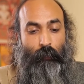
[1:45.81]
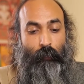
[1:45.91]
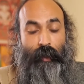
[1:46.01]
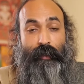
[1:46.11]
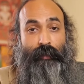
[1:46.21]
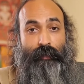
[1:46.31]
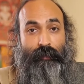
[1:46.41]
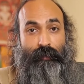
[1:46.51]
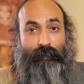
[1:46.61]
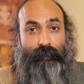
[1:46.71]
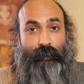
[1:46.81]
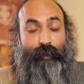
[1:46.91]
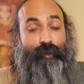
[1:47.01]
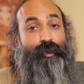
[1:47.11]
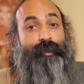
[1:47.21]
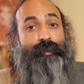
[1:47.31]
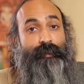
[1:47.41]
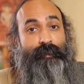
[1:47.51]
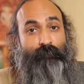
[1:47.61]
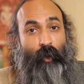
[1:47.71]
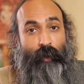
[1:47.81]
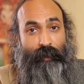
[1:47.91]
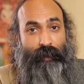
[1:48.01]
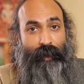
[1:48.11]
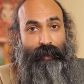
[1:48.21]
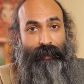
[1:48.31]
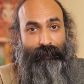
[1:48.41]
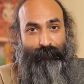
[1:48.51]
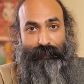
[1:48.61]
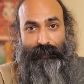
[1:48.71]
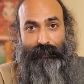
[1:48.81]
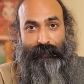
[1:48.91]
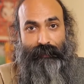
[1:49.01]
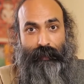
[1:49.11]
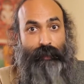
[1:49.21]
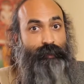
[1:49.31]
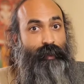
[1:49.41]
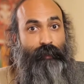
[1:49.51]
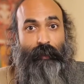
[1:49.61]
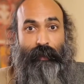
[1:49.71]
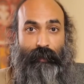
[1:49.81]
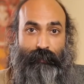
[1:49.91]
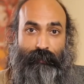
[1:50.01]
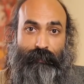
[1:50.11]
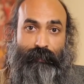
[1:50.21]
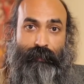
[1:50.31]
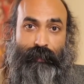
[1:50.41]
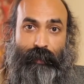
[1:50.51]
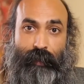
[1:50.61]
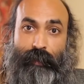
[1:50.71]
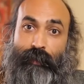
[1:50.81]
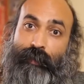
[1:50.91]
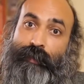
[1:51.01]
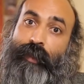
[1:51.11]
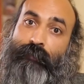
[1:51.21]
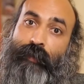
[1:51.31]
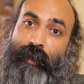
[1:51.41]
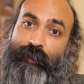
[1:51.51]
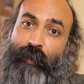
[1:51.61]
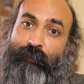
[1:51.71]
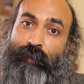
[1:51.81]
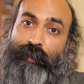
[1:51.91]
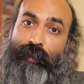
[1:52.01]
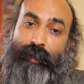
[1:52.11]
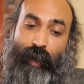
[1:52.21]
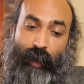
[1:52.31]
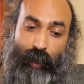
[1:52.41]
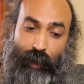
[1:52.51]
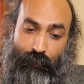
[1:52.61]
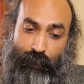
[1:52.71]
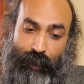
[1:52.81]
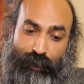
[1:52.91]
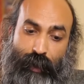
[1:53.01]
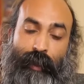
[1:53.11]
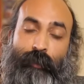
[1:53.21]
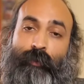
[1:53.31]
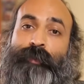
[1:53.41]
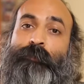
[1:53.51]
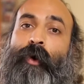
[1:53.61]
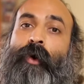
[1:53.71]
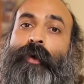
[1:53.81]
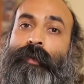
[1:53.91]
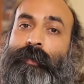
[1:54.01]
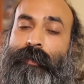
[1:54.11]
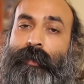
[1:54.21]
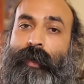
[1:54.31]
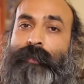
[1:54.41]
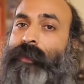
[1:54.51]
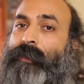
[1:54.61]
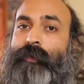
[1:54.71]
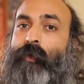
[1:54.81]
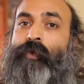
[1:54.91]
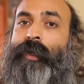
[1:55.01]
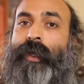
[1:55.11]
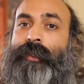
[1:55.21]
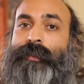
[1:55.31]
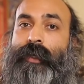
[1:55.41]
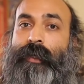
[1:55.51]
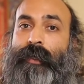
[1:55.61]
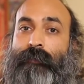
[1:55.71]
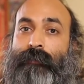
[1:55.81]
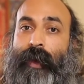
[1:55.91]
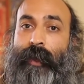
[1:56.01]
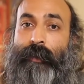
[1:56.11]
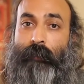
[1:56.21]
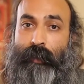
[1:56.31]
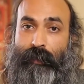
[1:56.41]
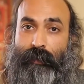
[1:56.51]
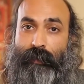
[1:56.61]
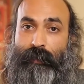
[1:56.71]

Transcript: But Jesus is born in a cattle house, in a stable. Another significance of this is every child who is born as an only instinctive animal